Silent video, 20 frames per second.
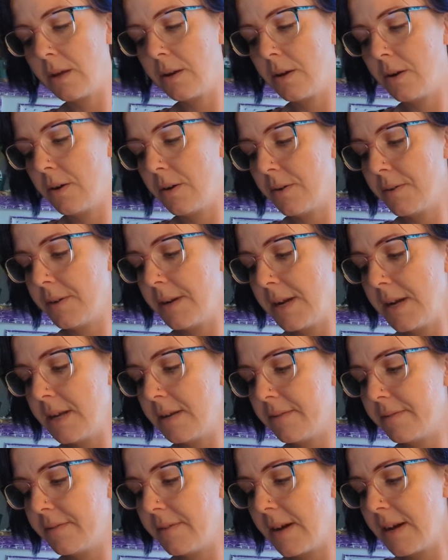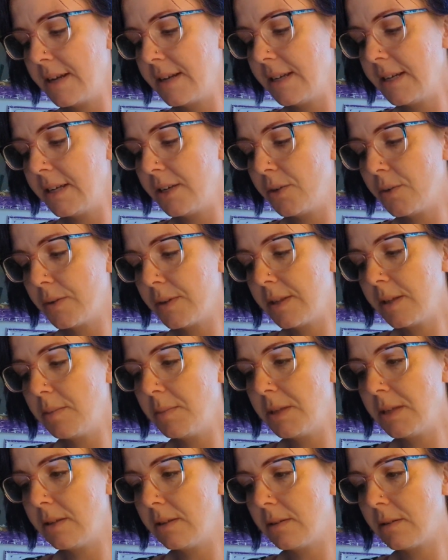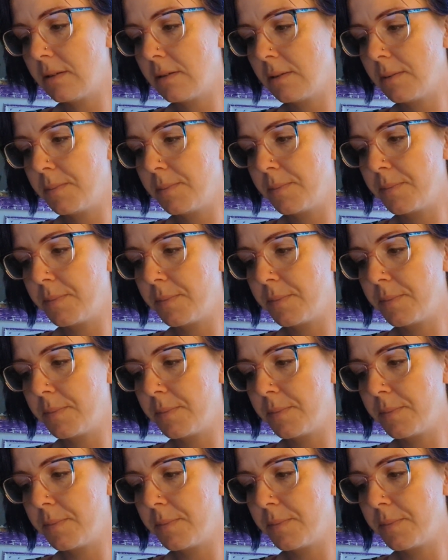All right. Finding your limits.